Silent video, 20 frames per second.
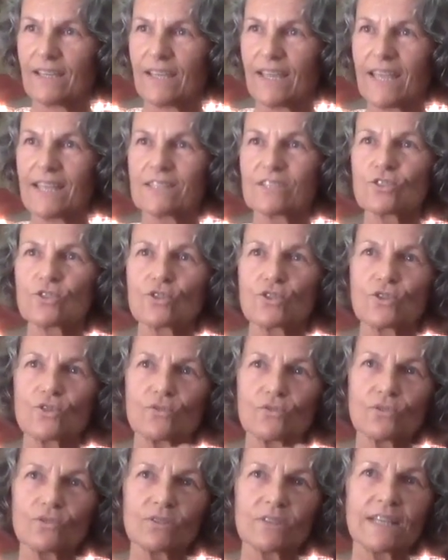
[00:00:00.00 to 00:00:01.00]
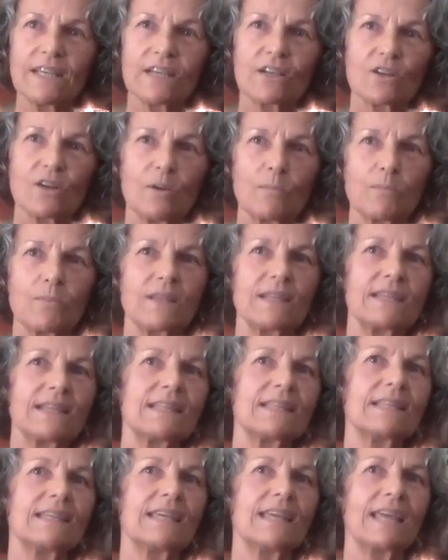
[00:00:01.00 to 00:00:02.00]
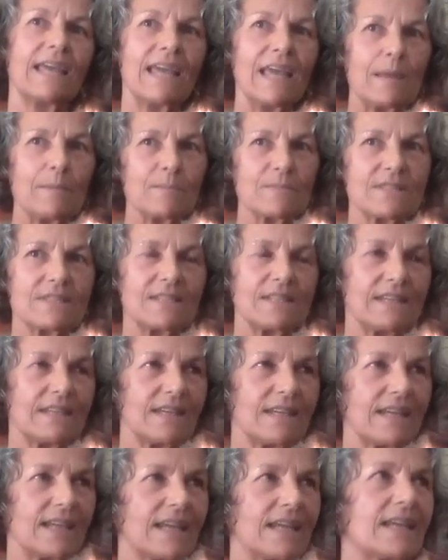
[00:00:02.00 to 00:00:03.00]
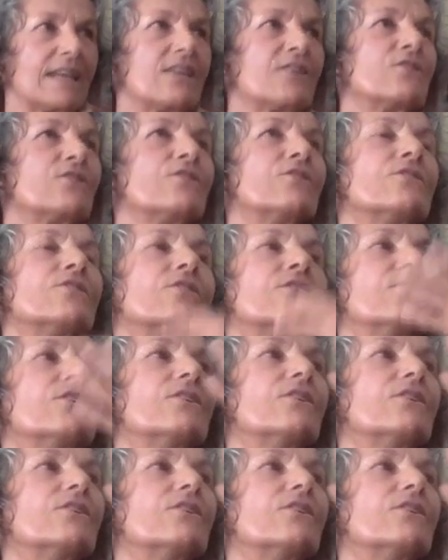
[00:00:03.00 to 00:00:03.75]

It's truly a completely empty inner